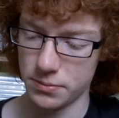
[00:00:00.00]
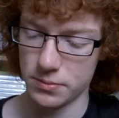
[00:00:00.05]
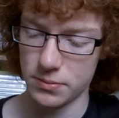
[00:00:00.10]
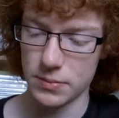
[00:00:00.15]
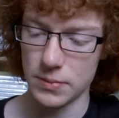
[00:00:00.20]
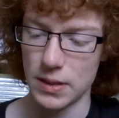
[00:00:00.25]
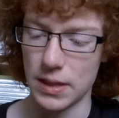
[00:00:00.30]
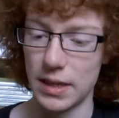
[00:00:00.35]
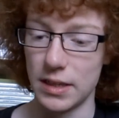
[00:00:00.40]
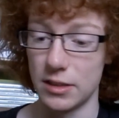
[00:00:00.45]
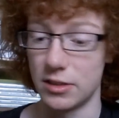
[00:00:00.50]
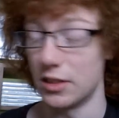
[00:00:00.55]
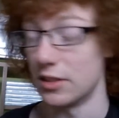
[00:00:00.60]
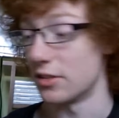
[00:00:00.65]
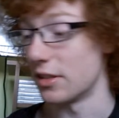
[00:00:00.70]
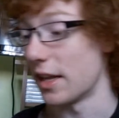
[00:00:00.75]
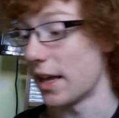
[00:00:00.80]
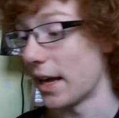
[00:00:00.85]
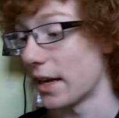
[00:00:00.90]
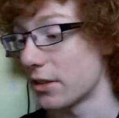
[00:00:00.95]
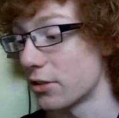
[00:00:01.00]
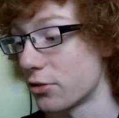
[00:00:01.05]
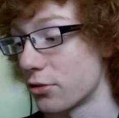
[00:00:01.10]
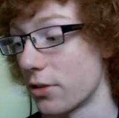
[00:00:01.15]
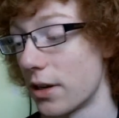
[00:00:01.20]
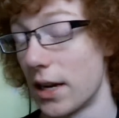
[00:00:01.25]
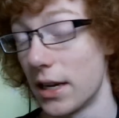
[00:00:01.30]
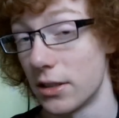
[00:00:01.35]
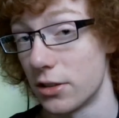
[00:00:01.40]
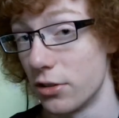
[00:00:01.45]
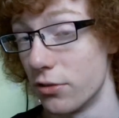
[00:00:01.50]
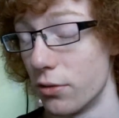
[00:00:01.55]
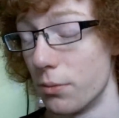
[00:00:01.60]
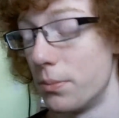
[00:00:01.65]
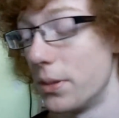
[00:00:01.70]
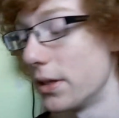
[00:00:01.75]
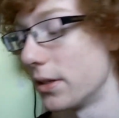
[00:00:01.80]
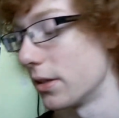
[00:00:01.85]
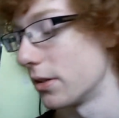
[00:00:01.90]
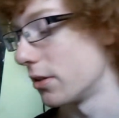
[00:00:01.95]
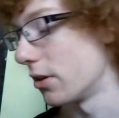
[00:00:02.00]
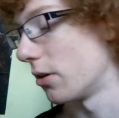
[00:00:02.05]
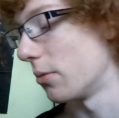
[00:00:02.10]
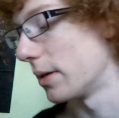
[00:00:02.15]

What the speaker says: It is an extract of a bigger comic.